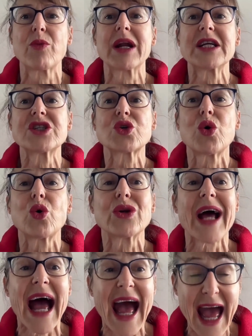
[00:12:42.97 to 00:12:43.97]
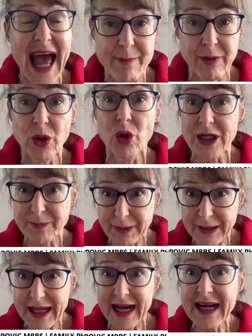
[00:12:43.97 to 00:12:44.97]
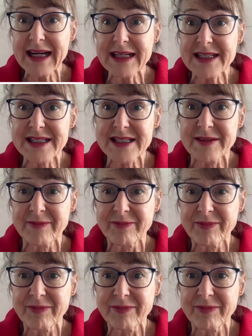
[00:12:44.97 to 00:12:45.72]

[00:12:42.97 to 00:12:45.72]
One is called amyloid plaques,